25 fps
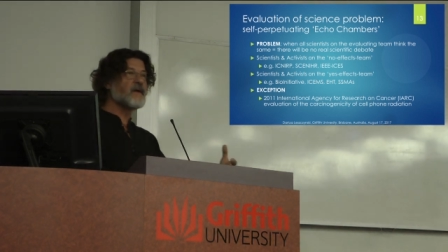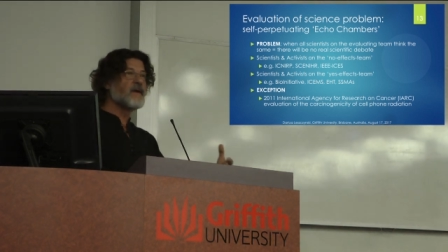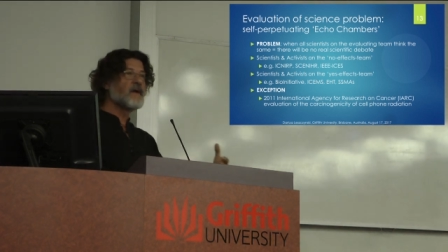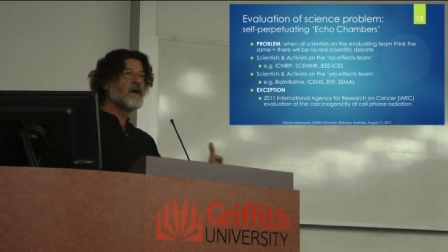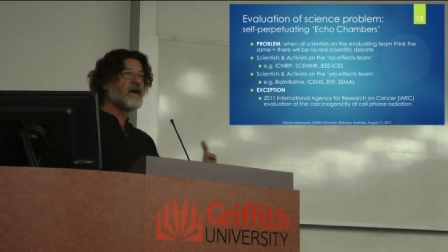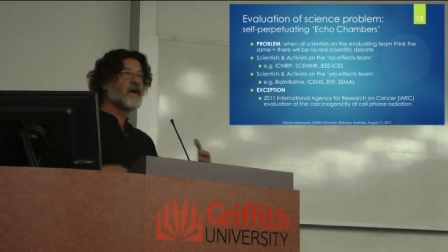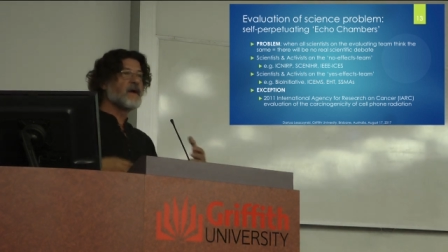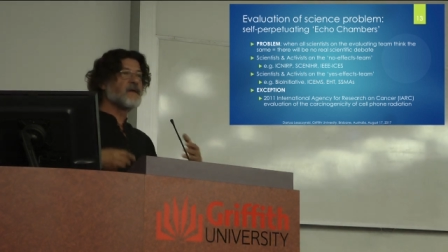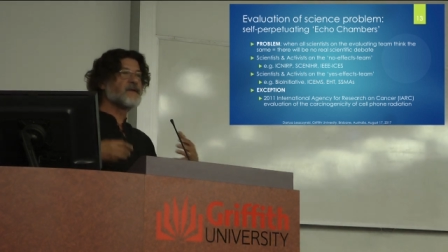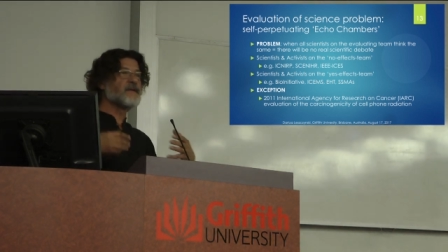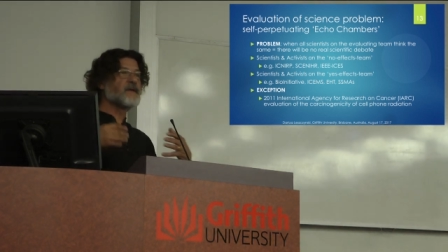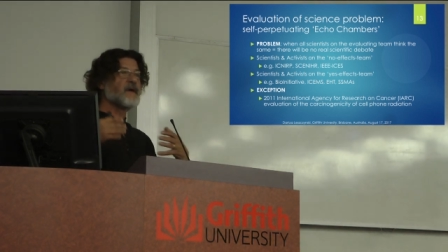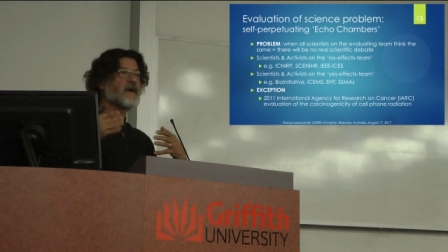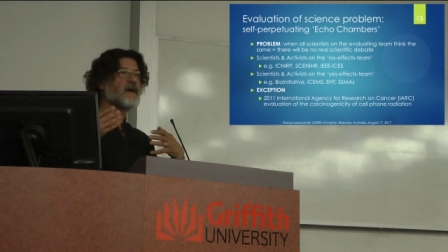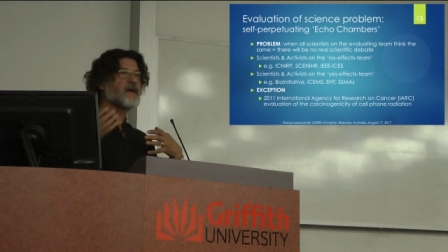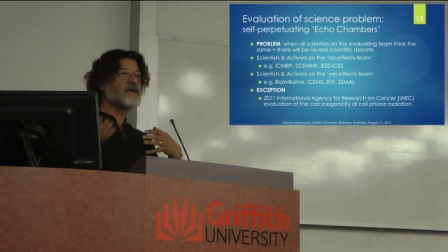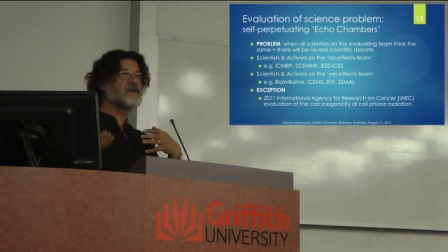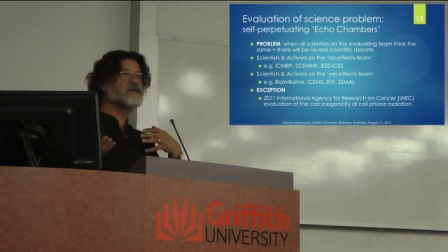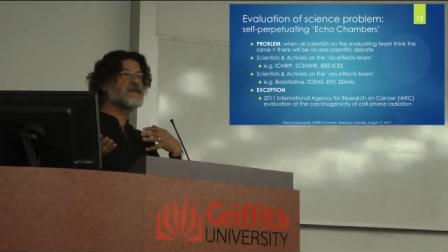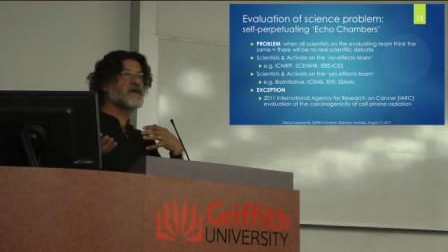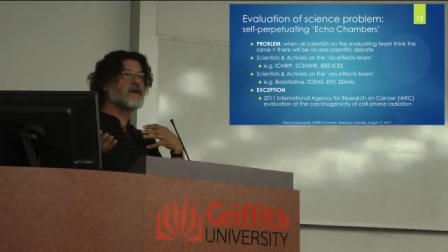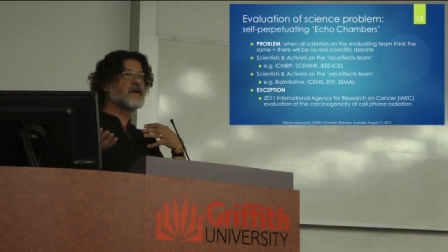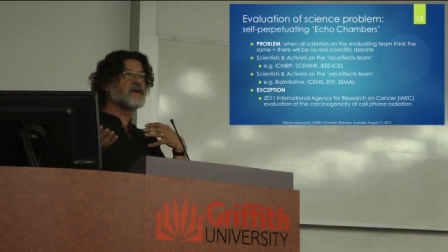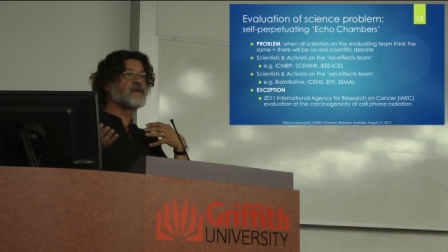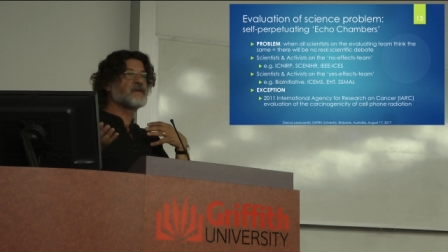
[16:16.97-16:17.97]
and they are
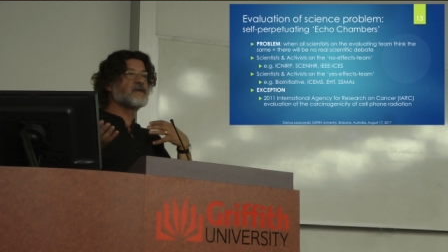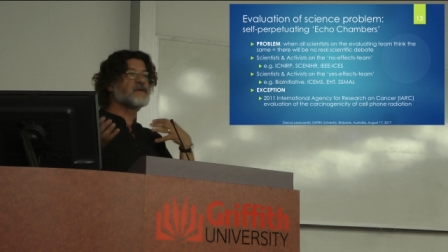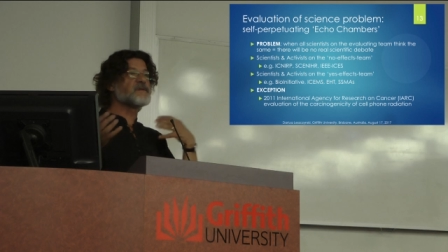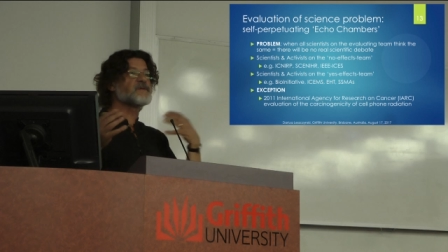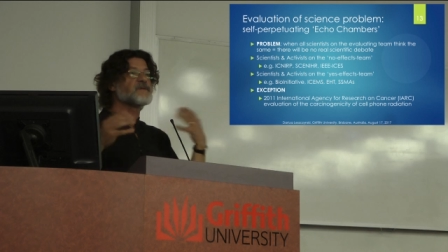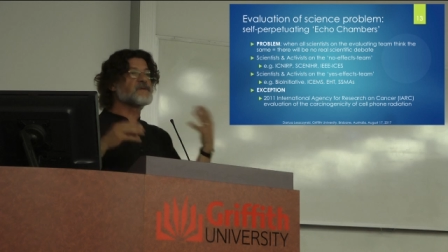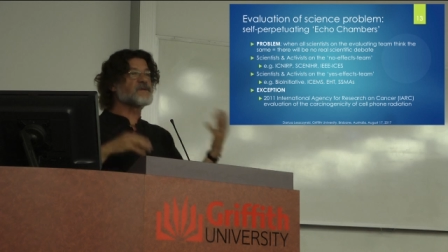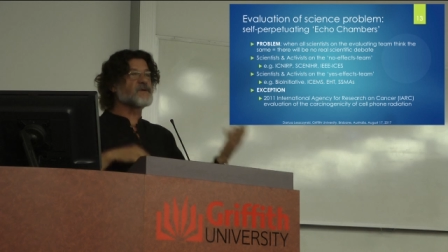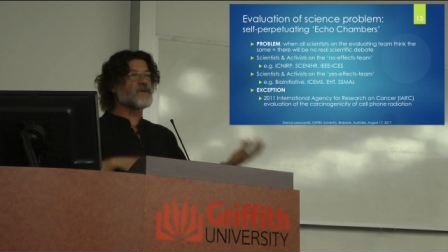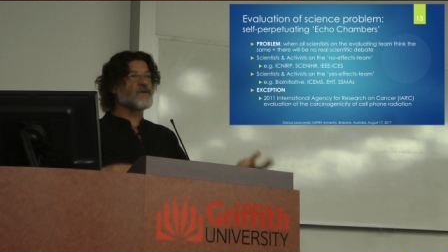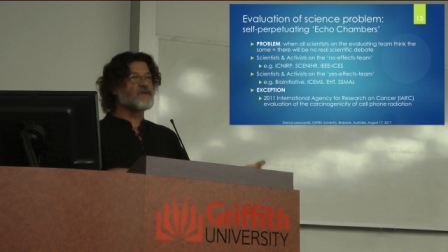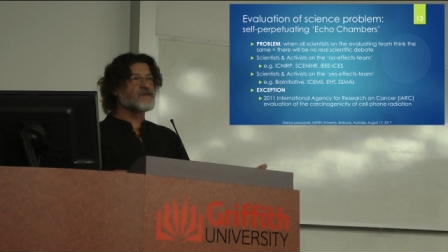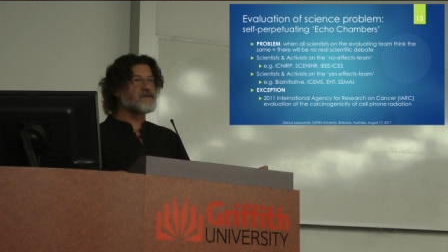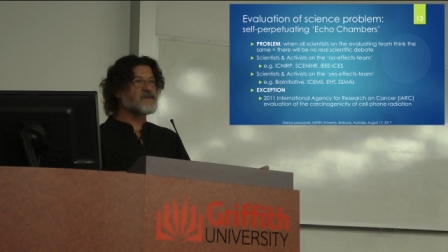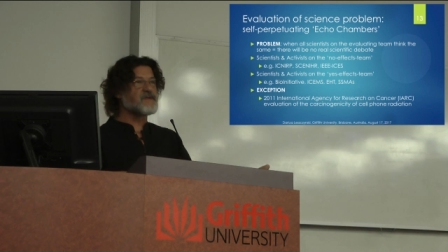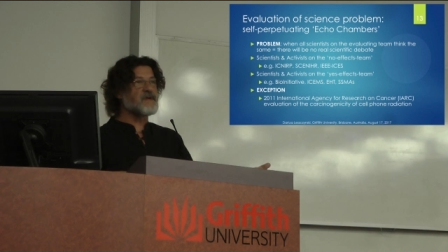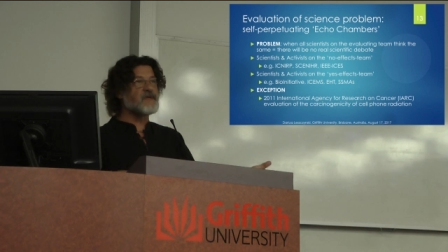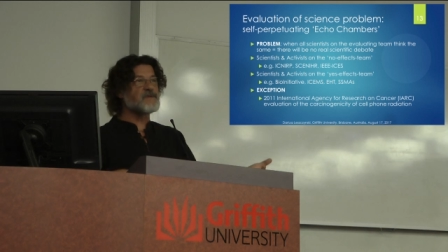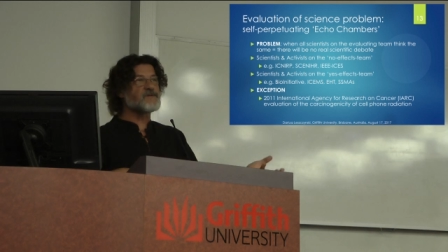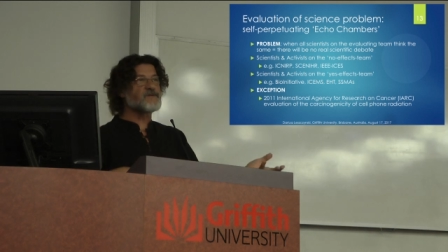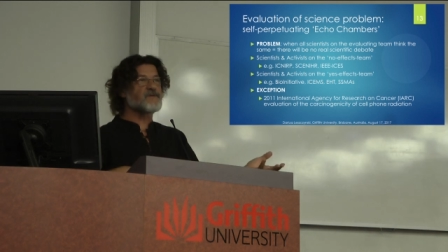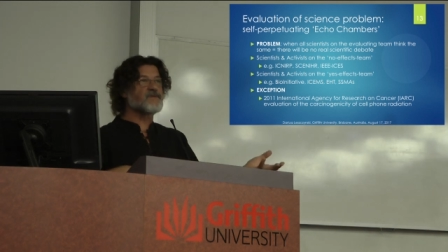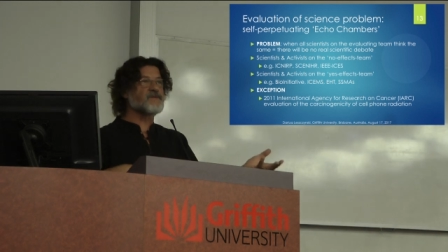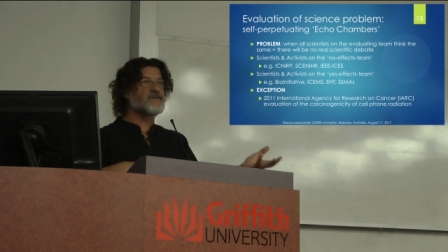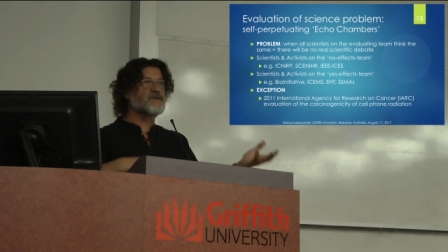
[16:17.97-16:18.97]
saying this is
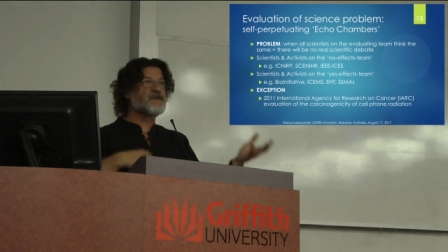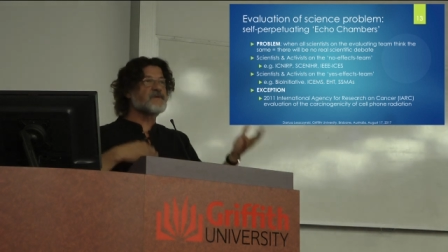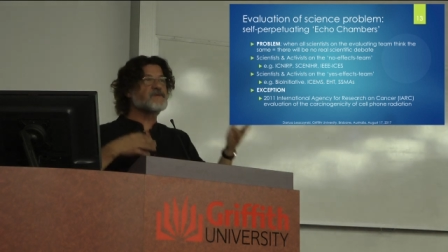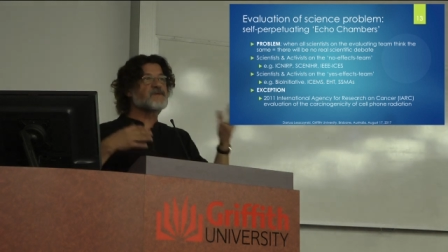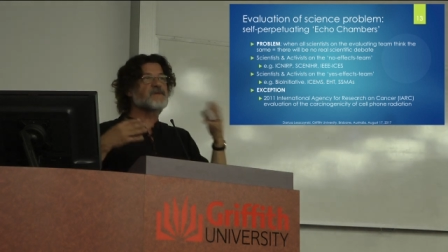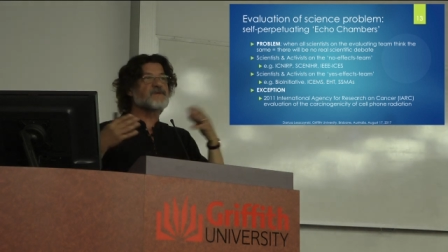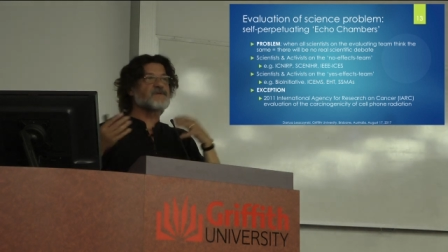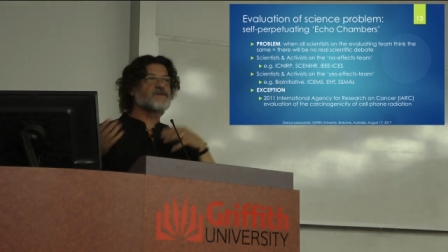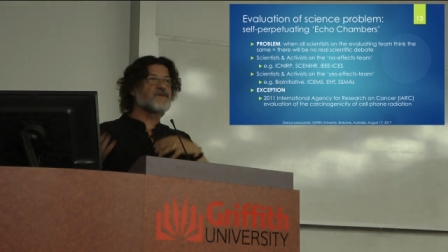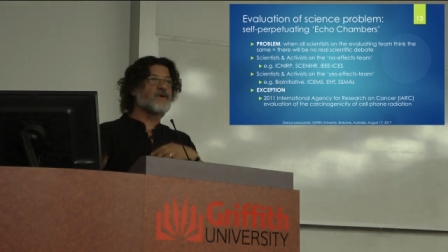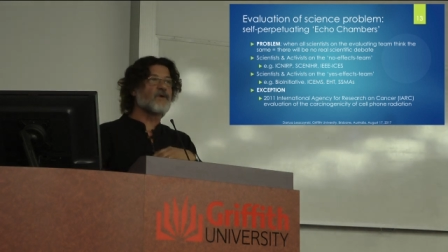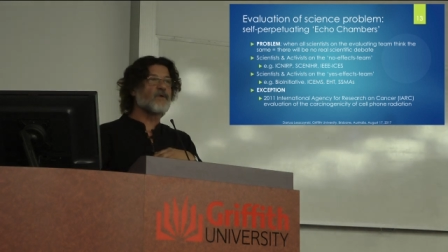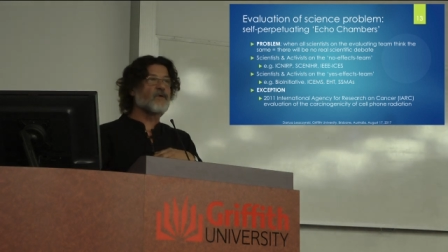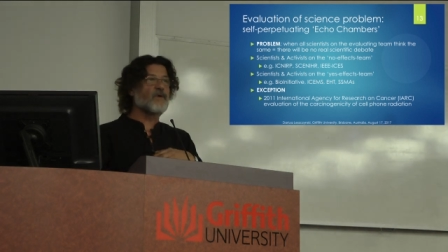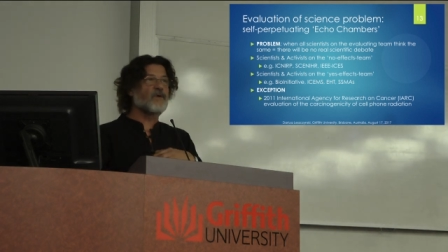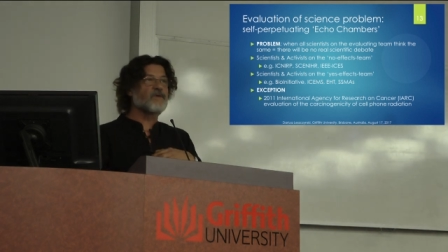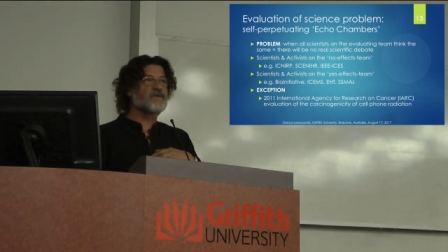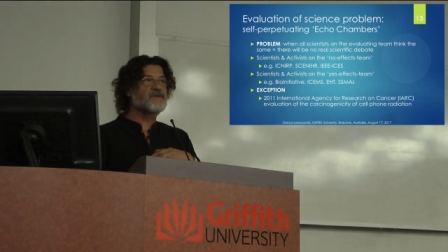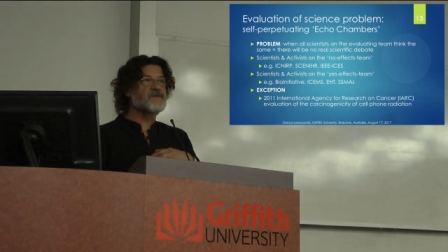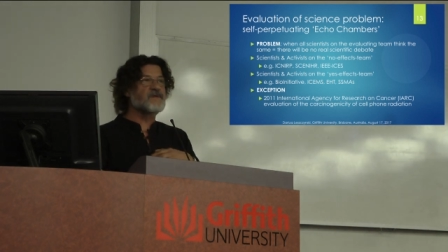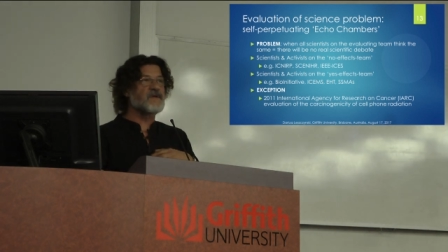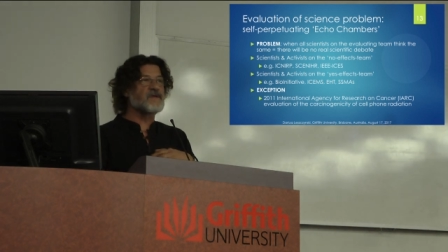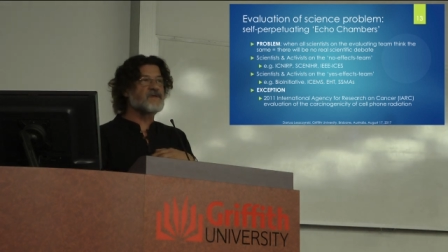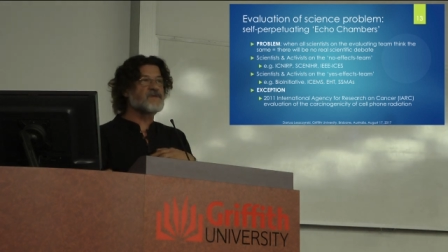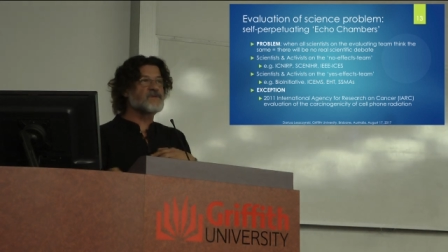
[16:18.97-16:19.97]
consensus, this is no
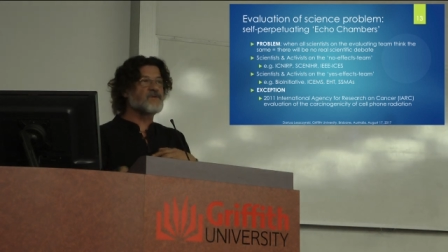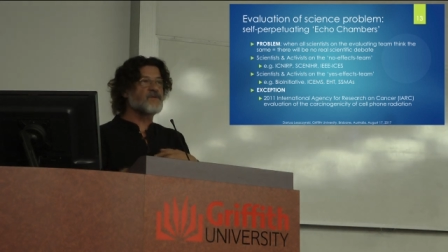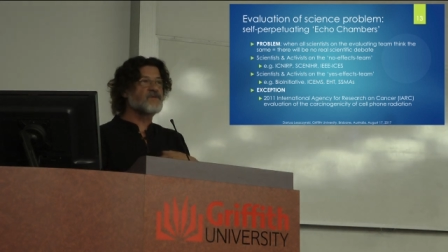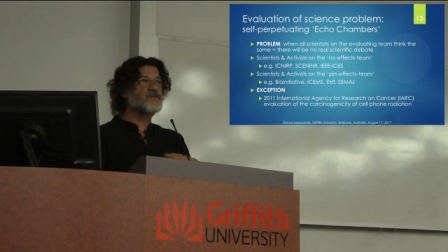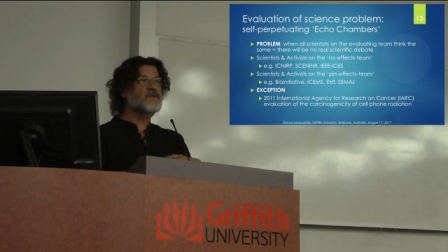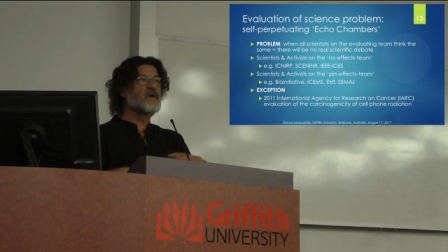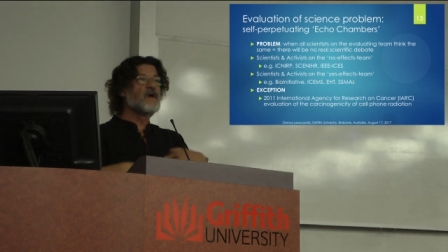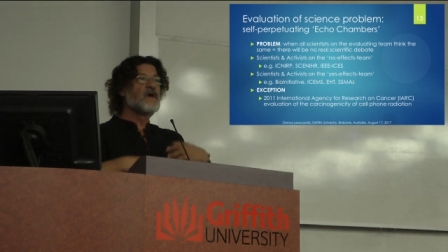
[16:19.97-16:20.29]
consensus,